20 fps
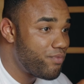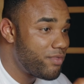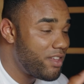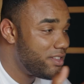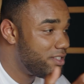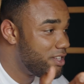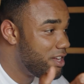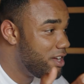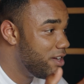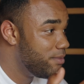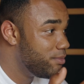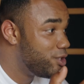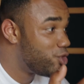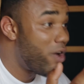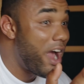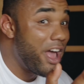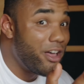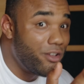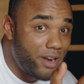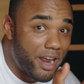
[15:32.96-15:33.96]
some
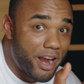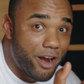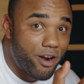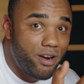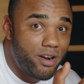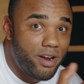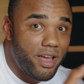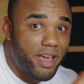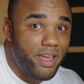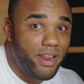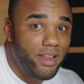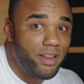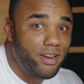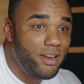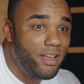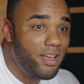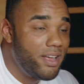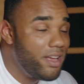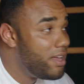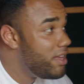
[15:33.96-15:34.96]
trial and error, and
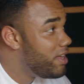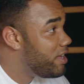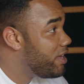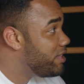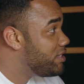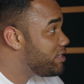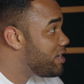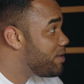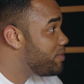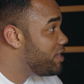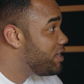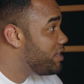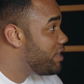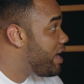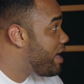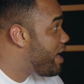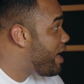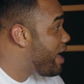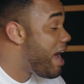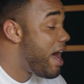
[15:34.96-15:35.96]
it's something
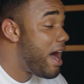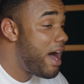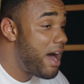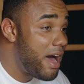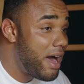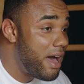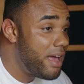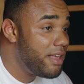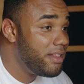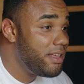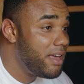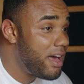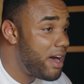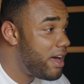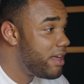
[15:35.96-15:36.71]
that I highly